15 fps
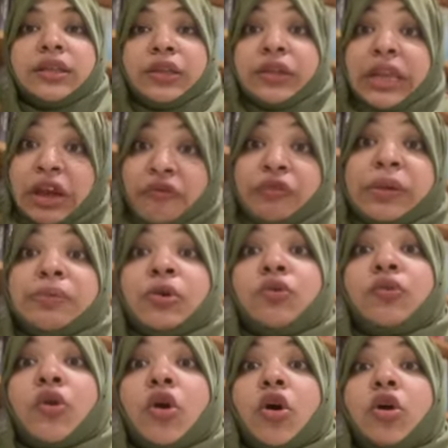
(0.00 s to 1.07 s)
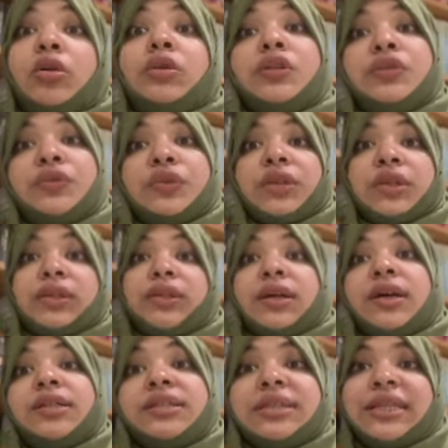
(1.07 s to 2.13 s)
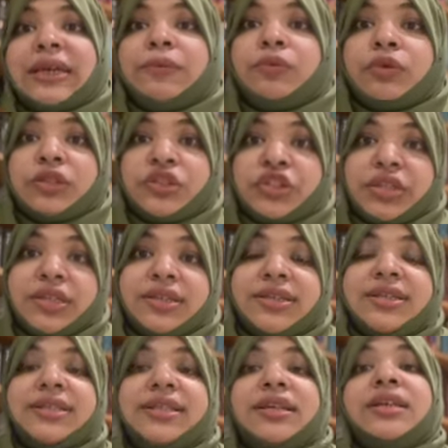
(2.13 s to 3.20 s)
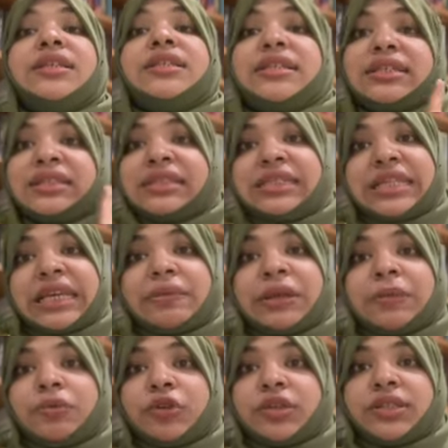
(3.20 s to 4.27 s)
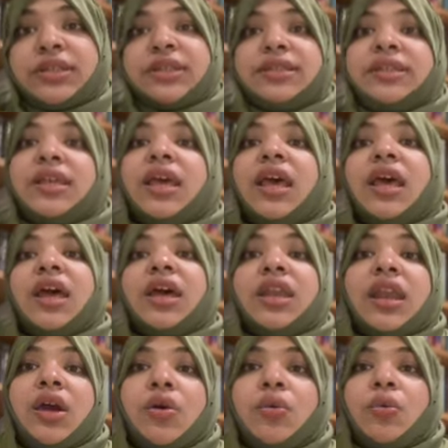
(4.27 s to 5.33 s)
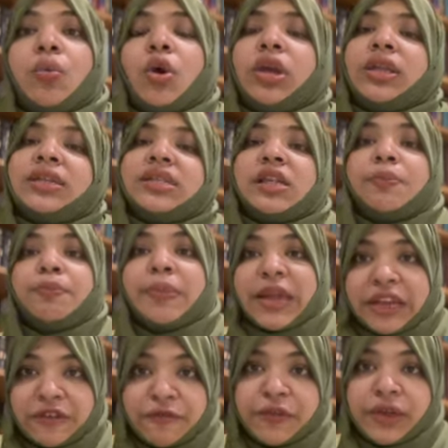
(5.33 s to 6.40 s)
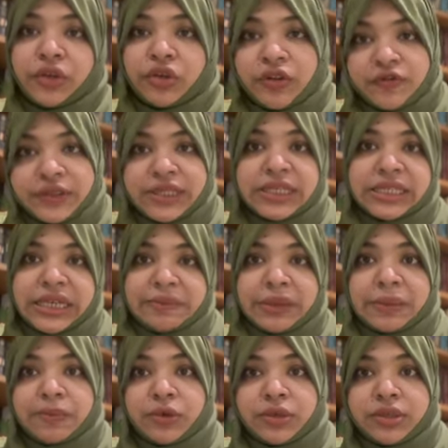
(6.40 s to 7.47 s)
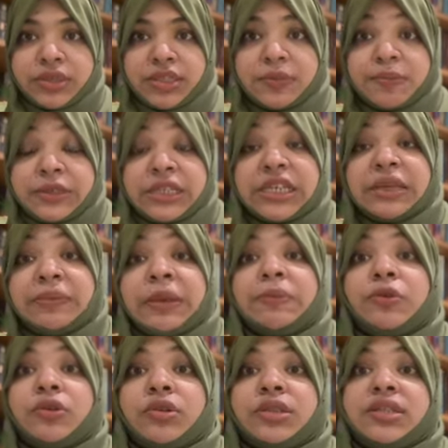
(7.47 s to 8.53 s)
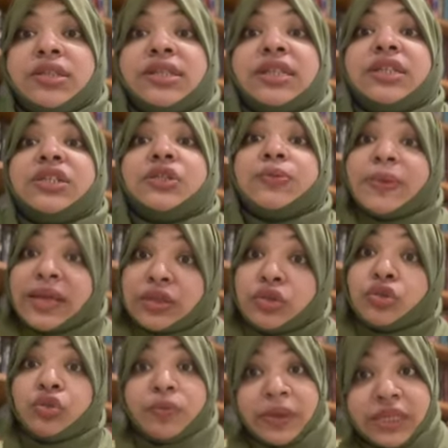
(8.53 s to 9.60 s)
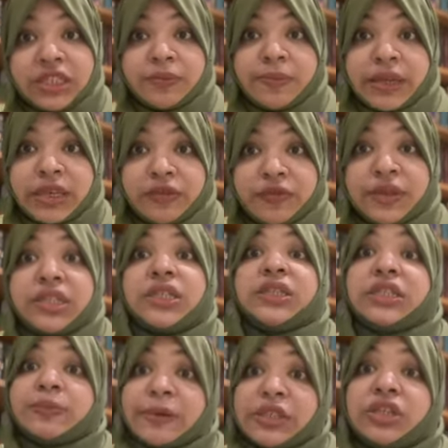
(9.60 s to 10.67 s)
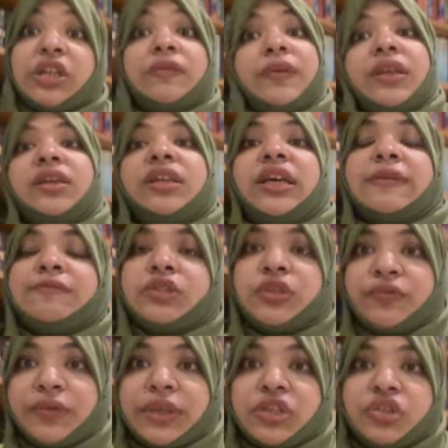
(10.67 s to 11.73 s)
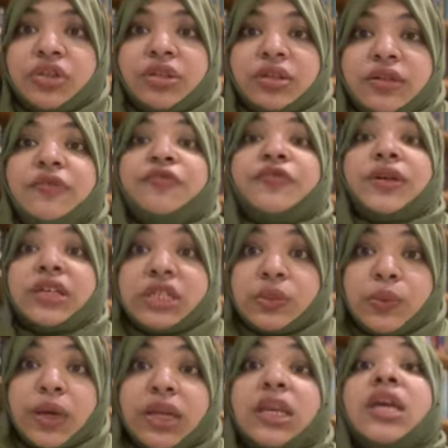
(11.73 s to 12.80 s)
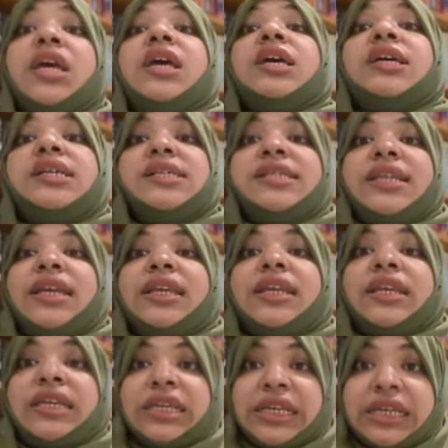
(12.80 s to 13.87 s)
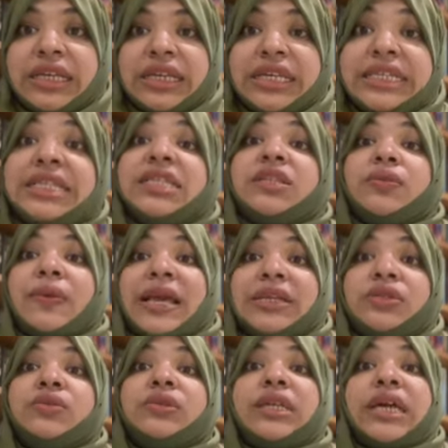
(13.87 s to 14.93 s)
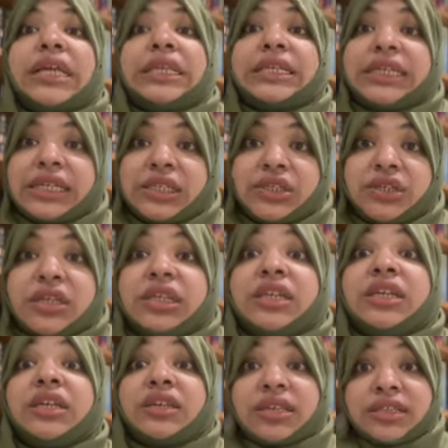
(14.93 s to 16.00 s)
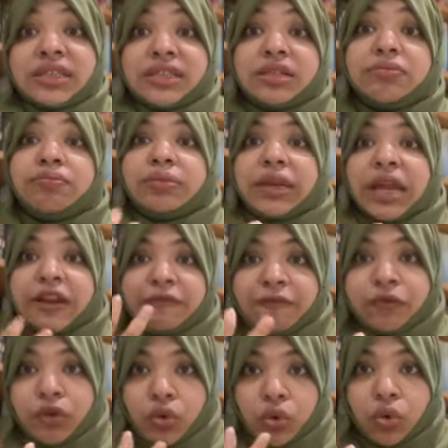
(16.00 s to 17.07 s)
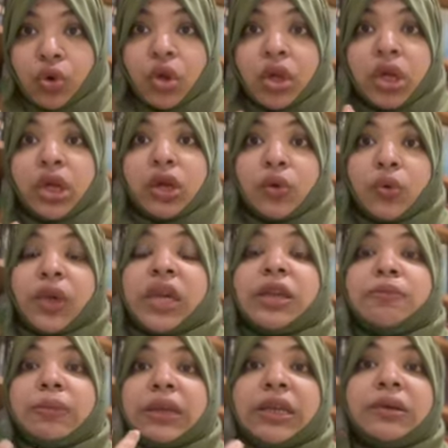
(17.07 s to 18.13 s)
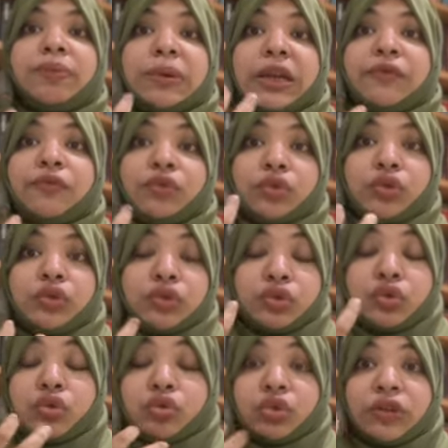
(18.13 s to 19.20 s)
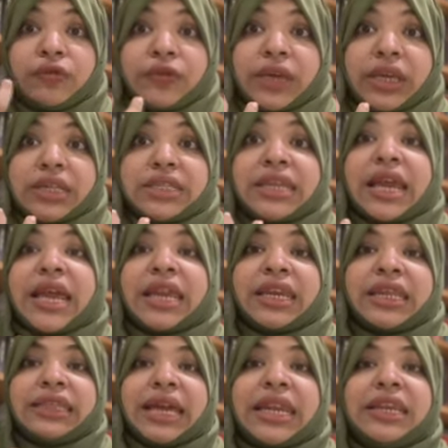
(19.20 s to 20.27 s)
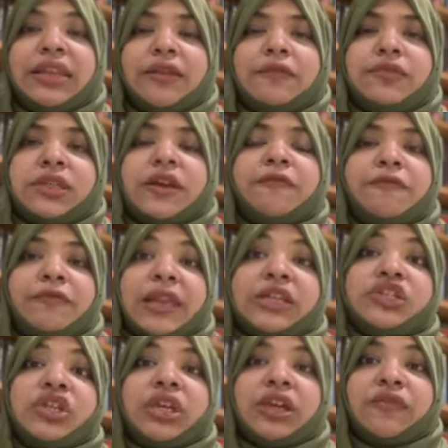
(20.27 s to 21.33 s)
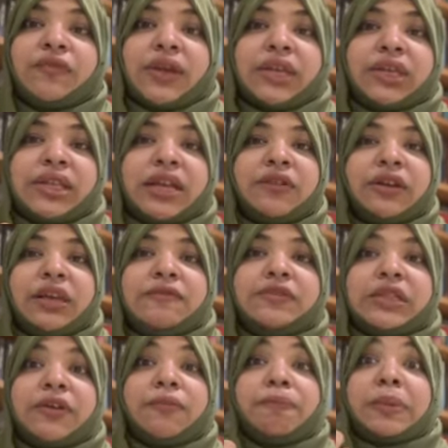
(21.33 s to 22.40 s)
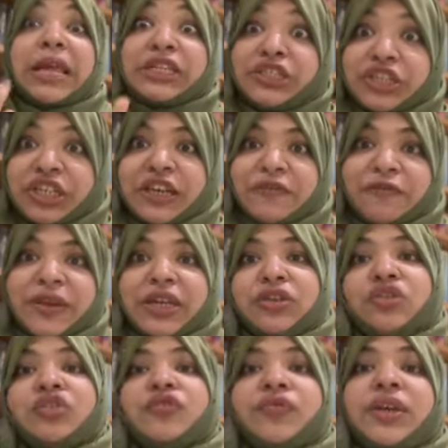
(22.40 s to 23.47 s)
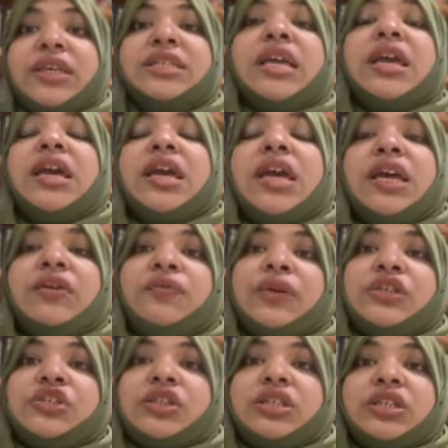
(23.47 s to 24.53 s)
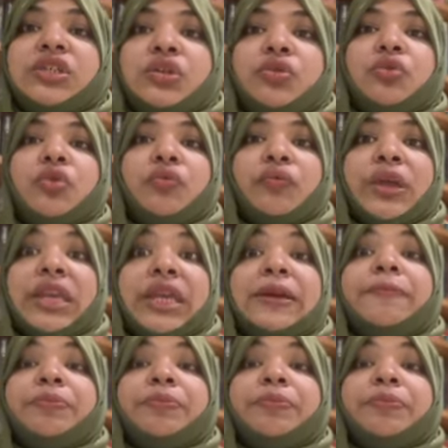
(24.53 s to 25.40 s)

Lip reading: Now we move on to the third step, which is the steaming process. Now, what is the benefit of steaming process? The steaming process has two major benefits, especially when it comes to facial. First one is that it increases vasodilatation. It increases the blood flow. Okay, blood flow to the face, and that gives a flushing effect. That gives a blushing effect to the face, which is, very,